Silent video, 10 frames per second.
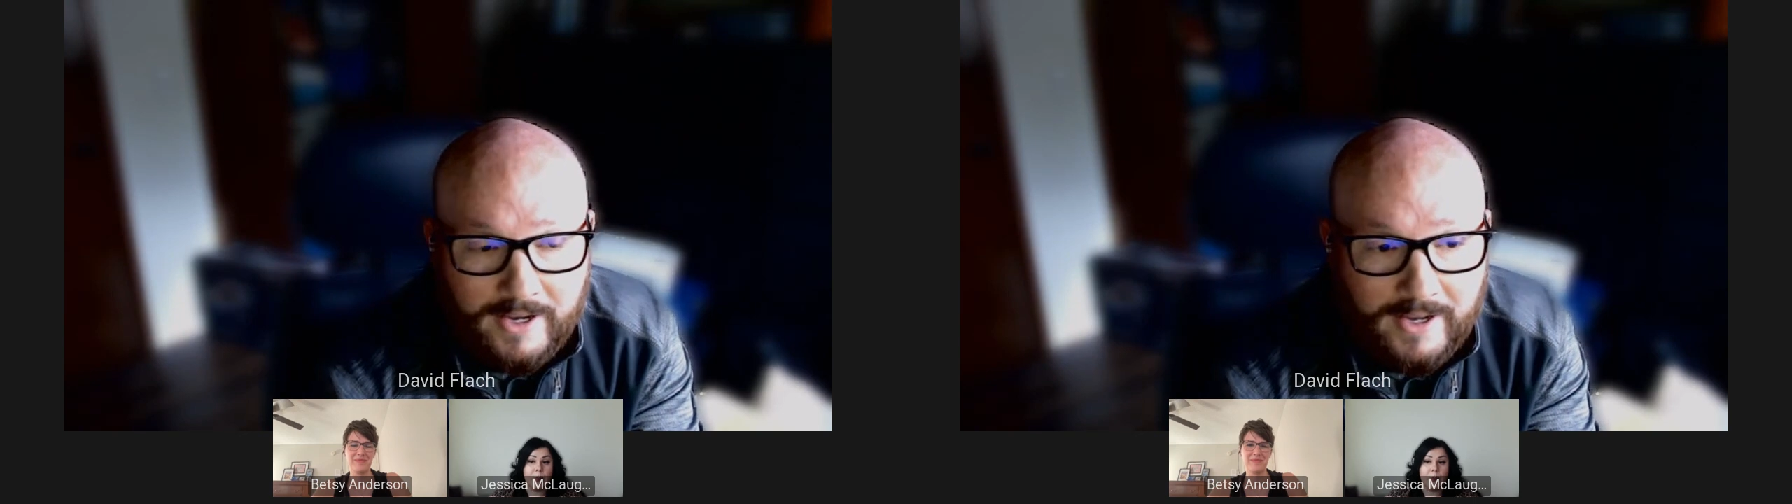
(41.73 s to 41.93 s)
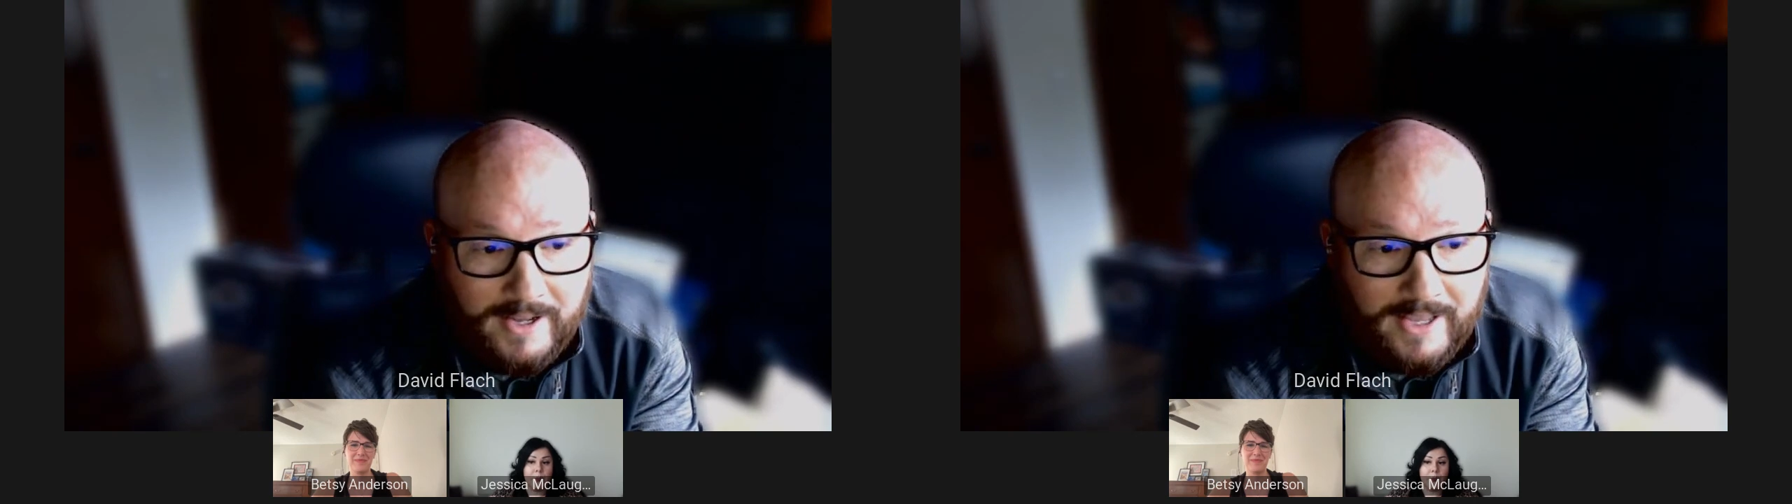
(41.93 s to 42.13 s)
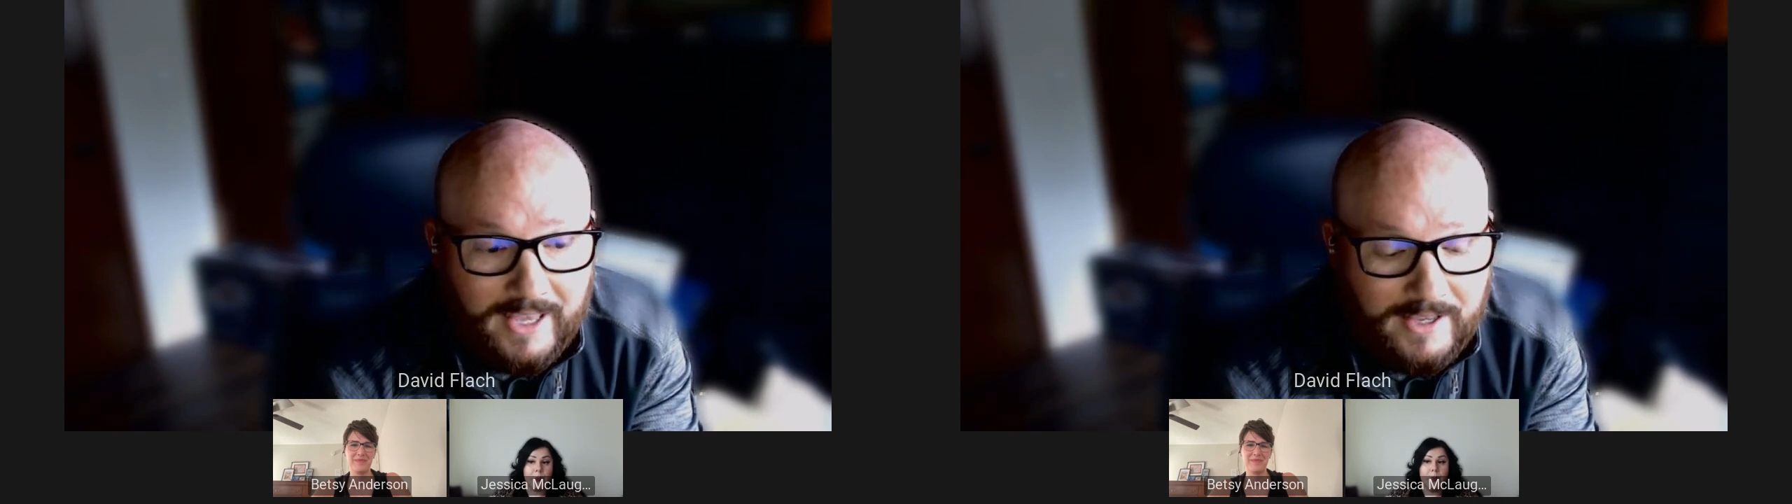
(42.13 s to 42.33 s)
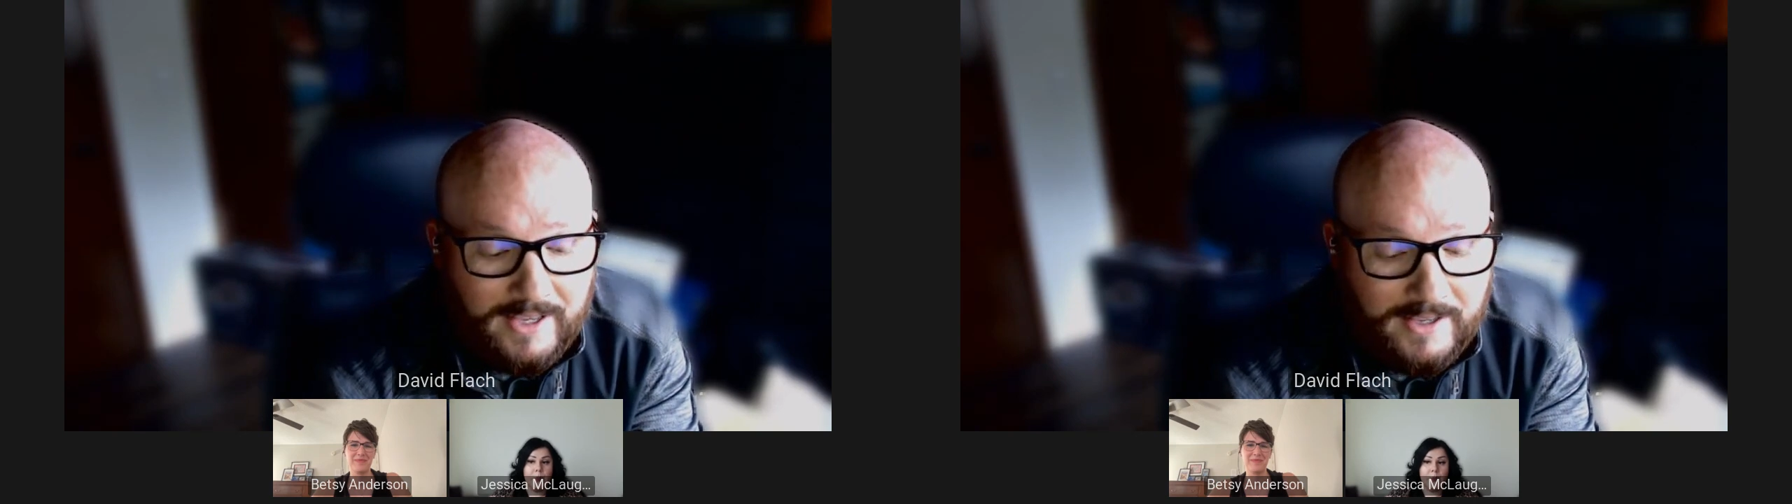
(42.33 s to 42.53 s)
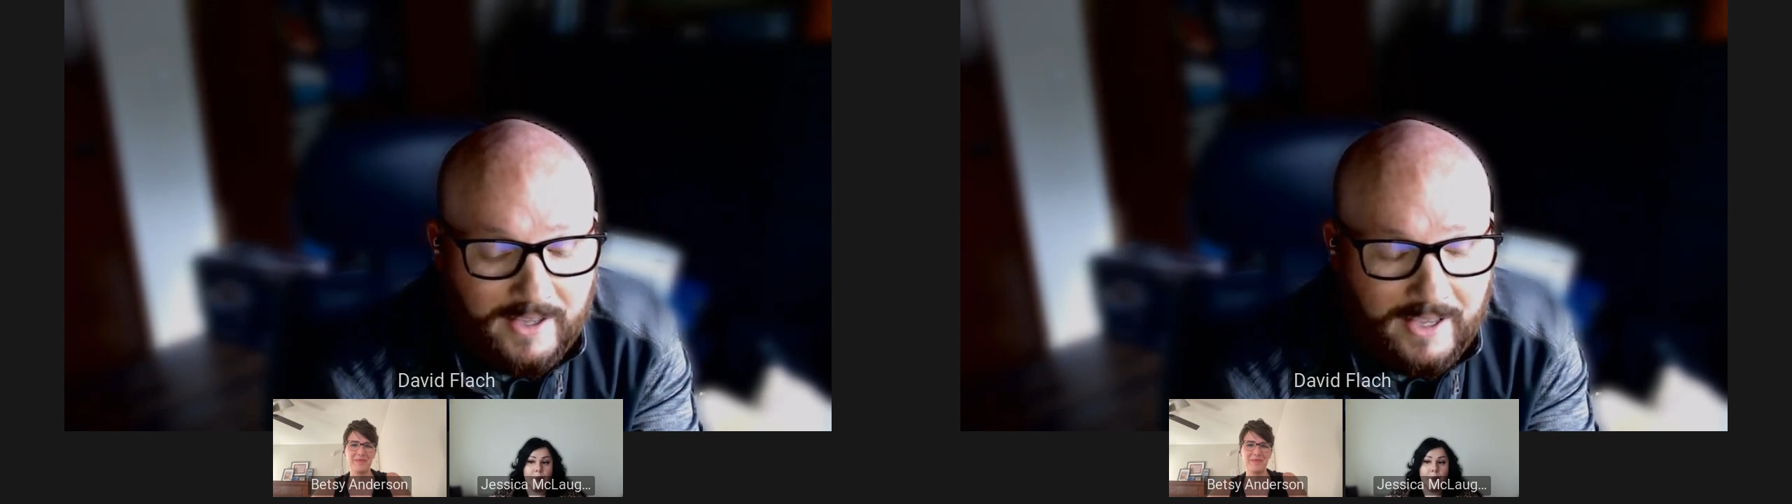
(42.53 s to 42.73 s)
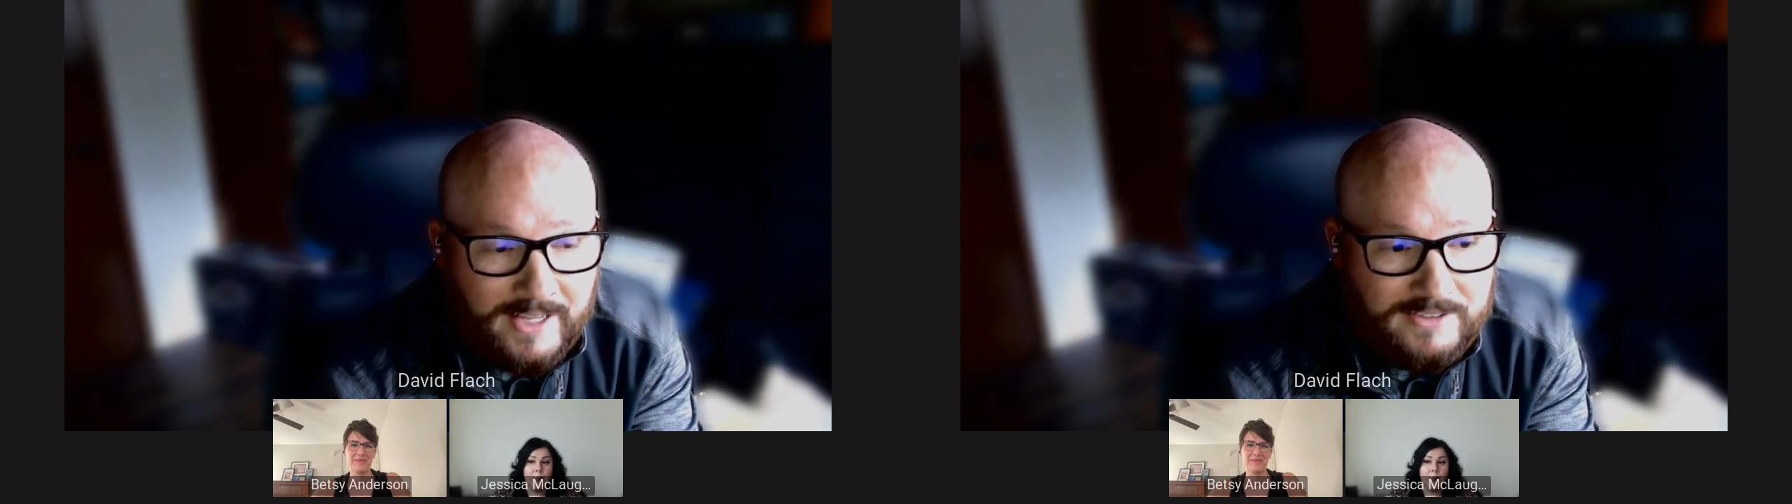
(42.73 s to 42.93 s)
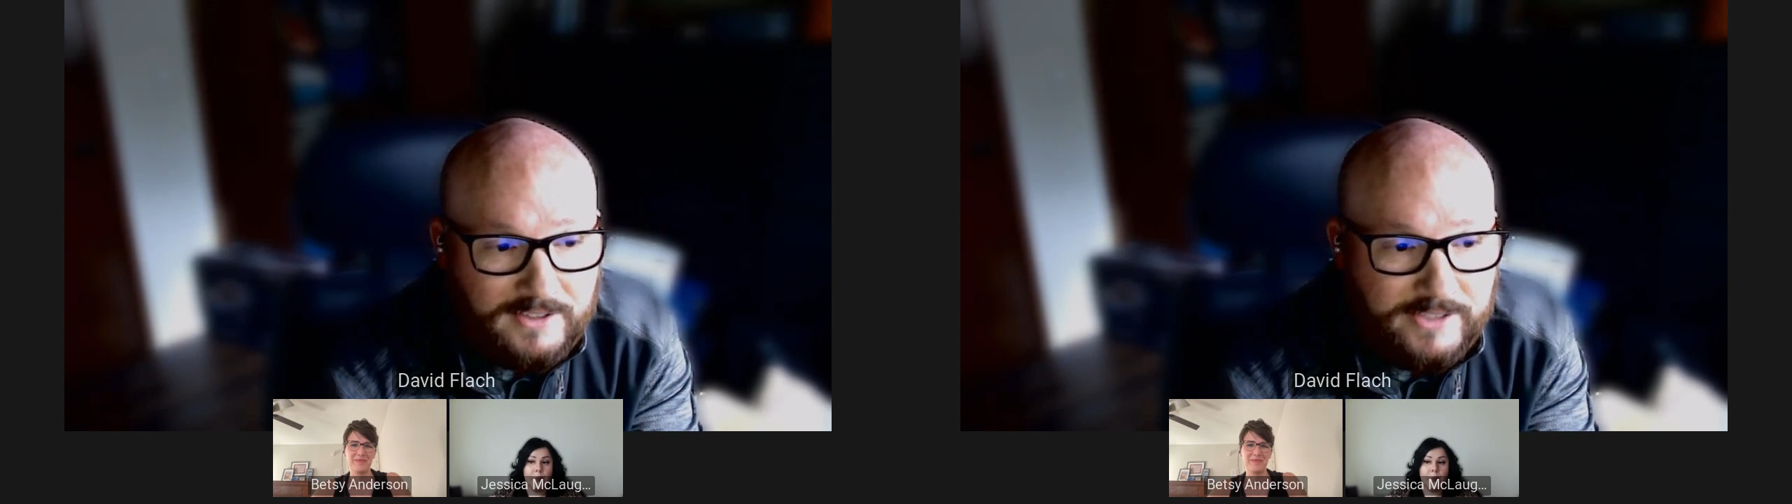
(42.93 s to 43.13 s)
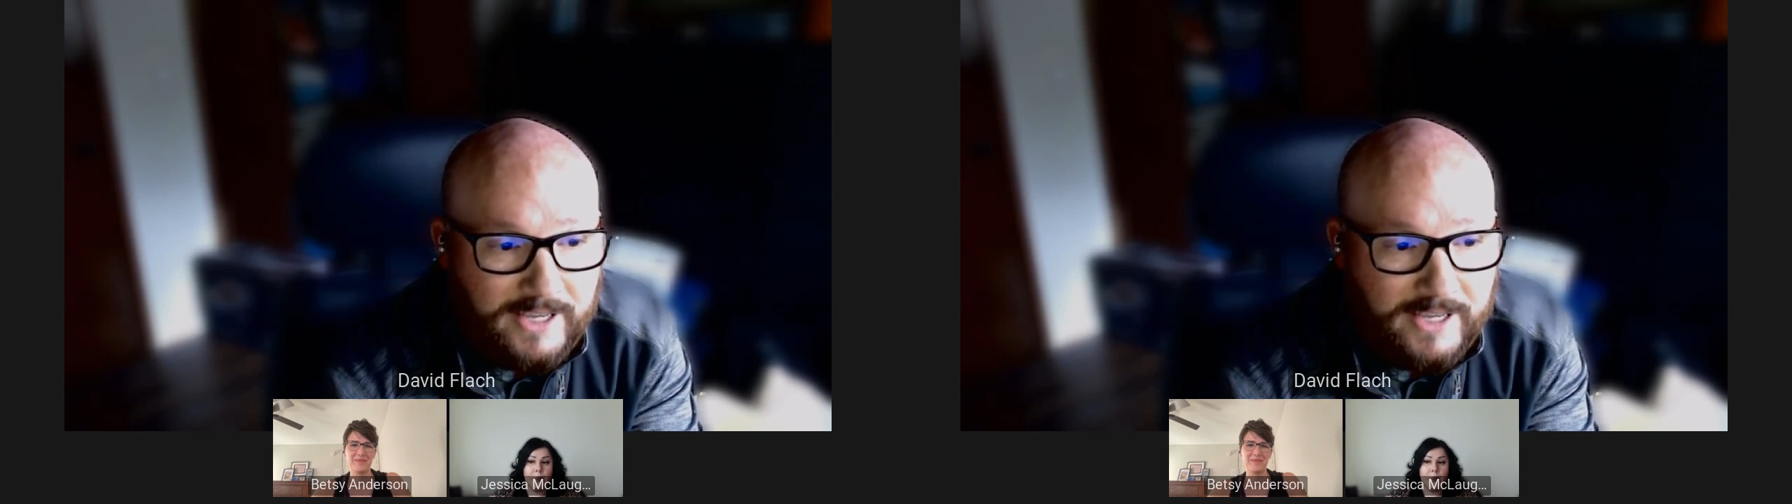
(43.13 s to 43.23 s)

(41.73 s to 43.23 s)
a nice little